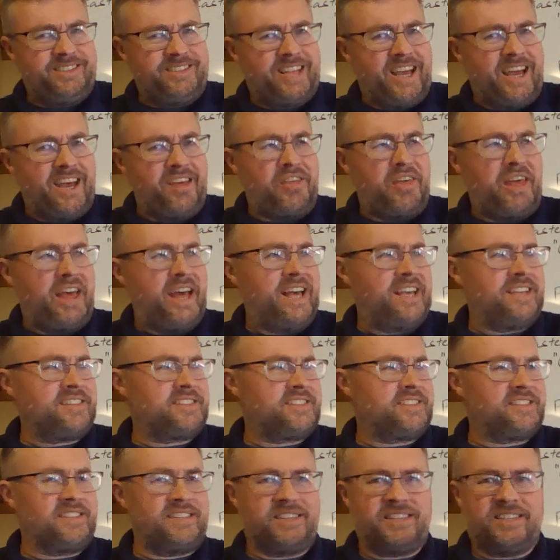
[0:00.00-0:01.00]
death
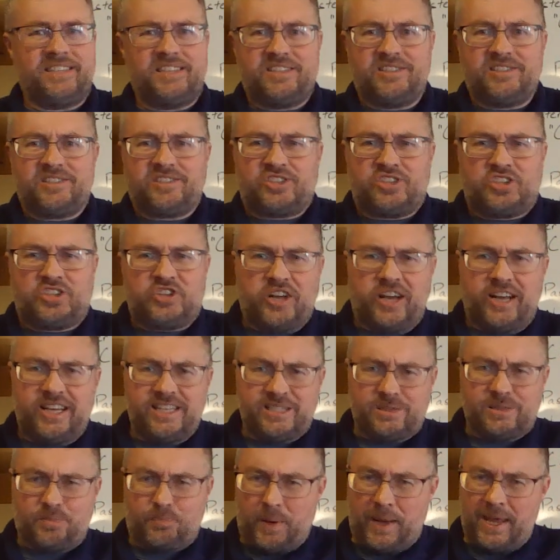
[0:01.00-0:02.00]
has these
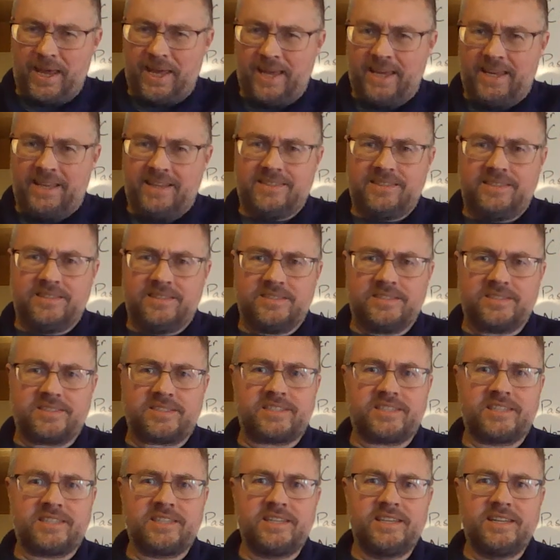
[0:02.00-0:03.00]
chest
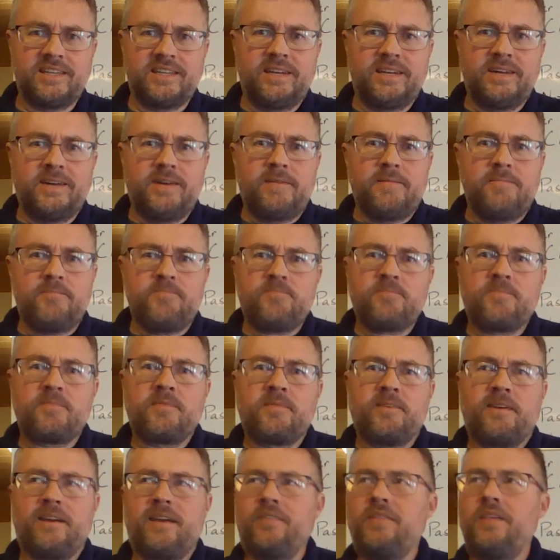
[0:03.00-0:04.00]
pains
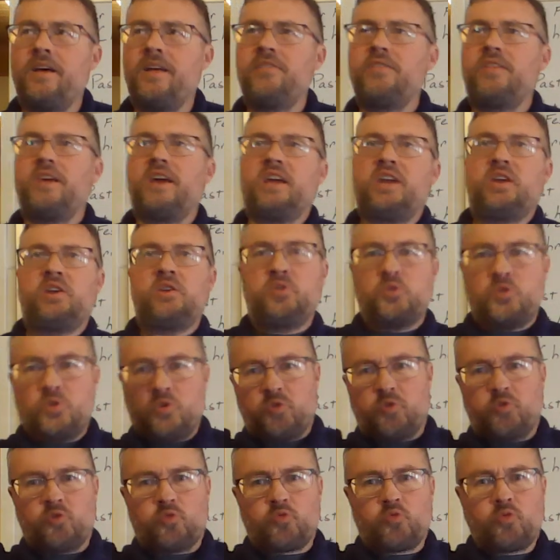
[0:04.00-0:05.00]
and then they
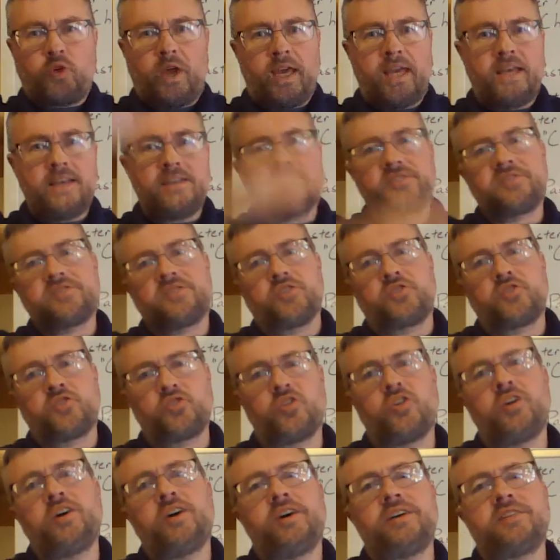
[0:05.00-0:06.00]
raise the
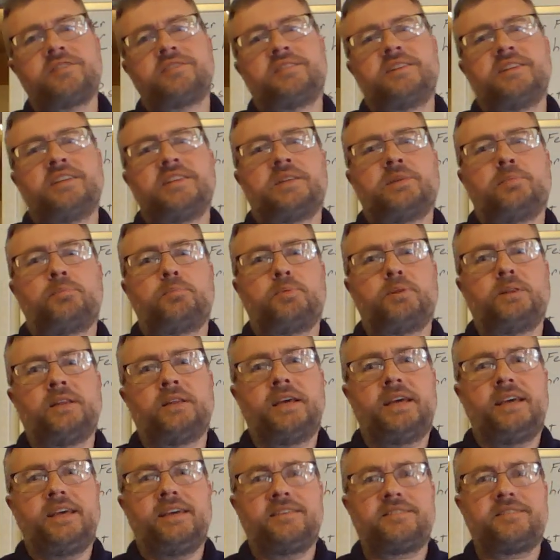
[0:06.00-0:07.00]
cross into
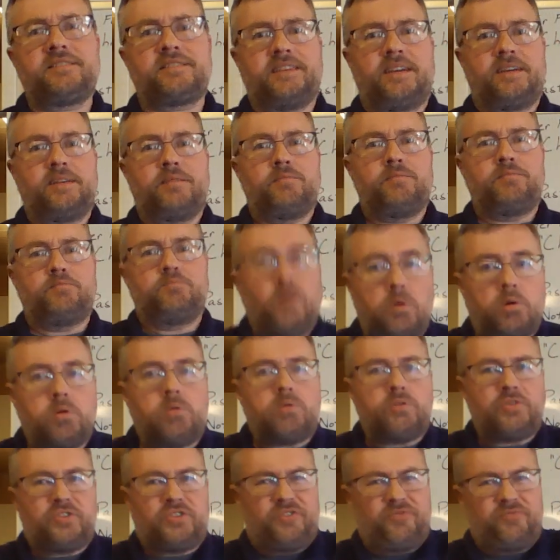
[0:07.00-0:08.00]
place and
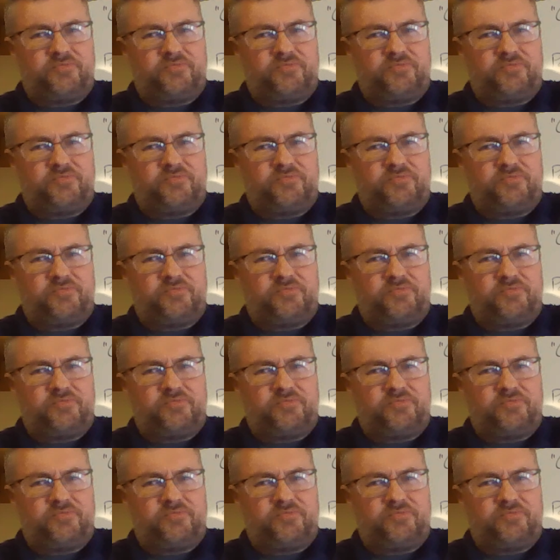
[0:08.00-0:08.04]
oh,